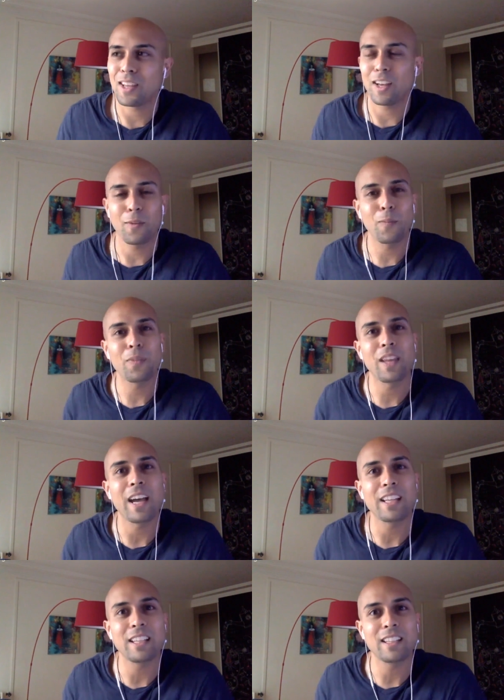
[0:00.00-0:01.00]
it's
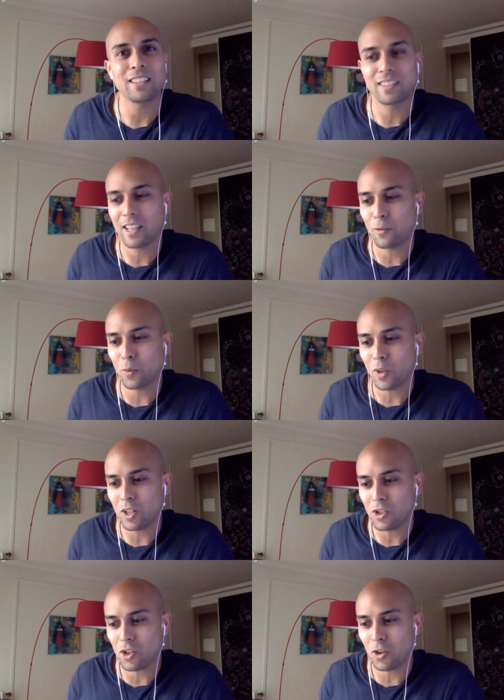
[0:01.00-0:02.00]
um, the ideas
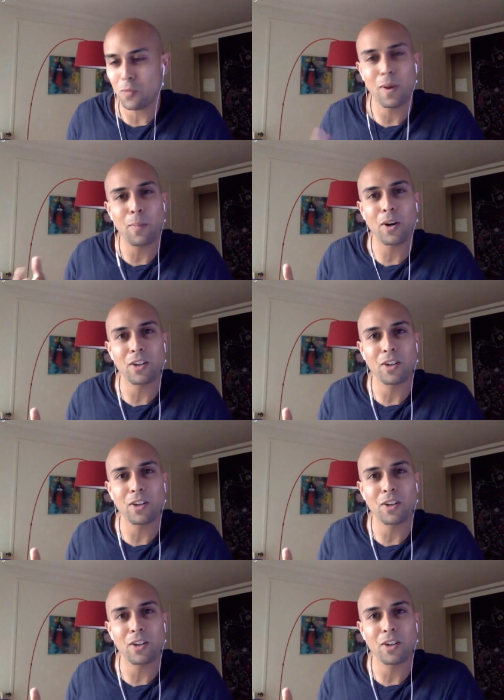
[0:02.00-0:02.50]
that we want to show.